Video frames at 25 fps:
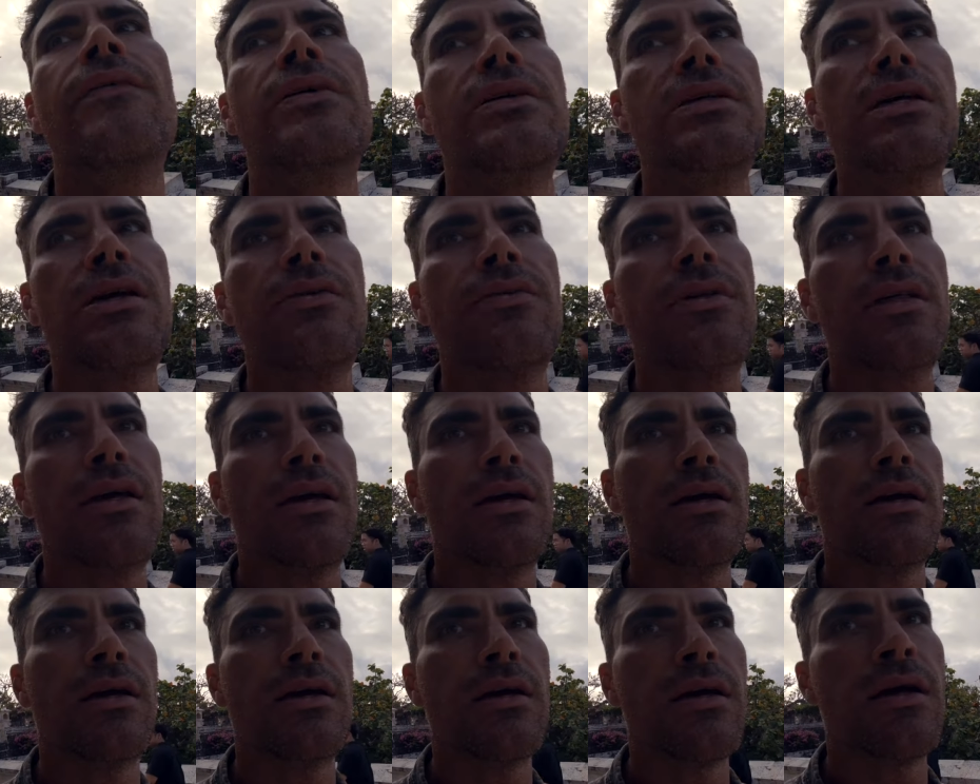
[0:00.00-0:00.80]
see over
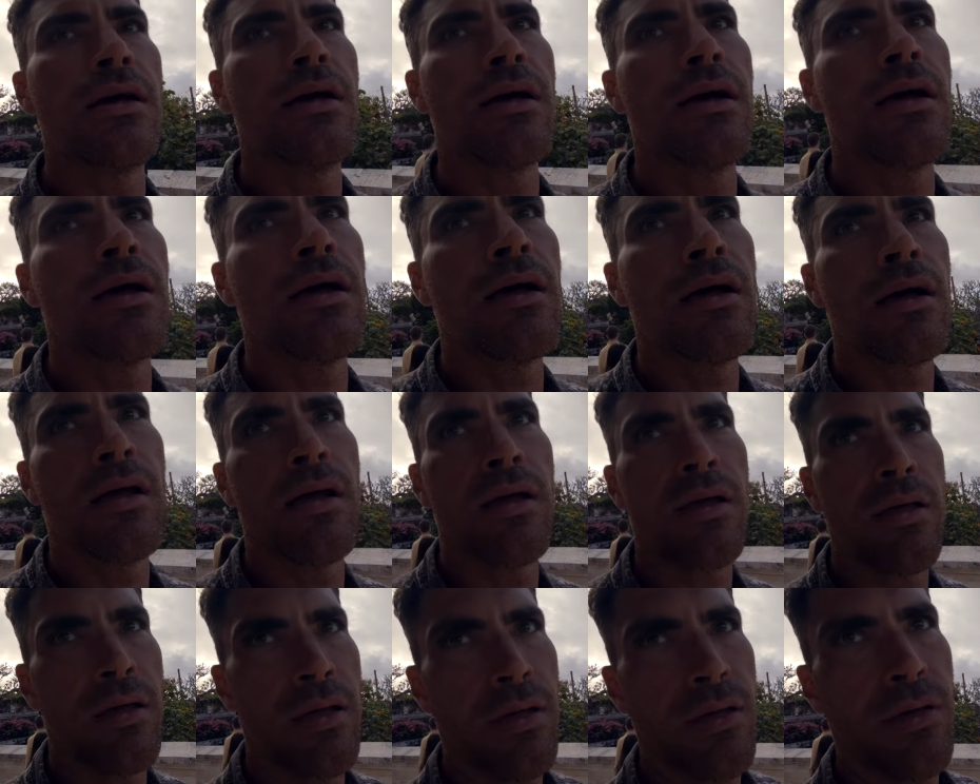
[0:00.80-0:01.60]
there?
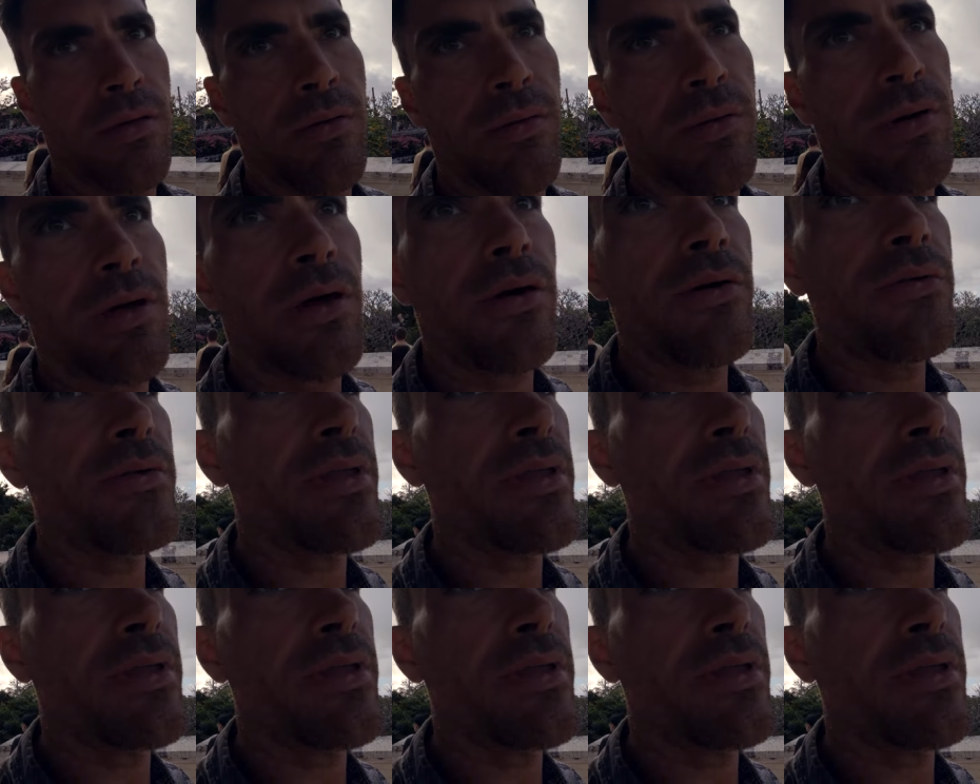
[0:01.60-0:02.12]
You want to go